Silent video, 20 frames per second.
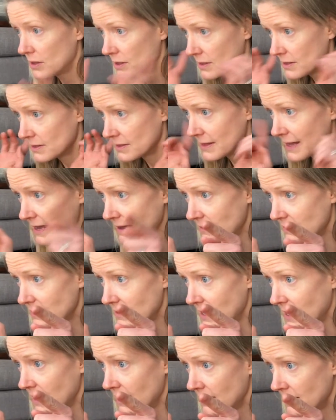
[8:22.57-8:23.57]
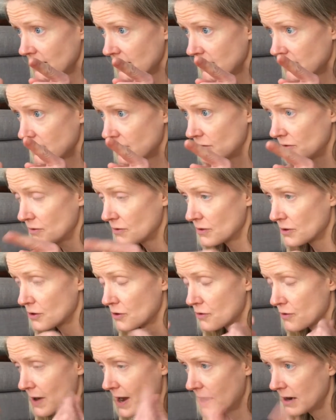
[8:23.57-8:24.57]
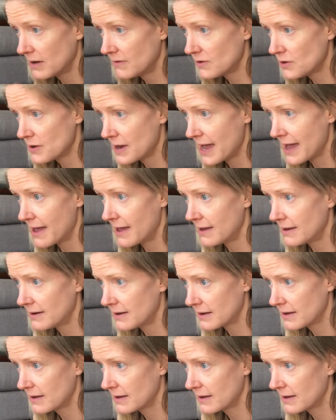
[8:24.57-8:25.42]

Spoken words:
lengthening through the crown of your head,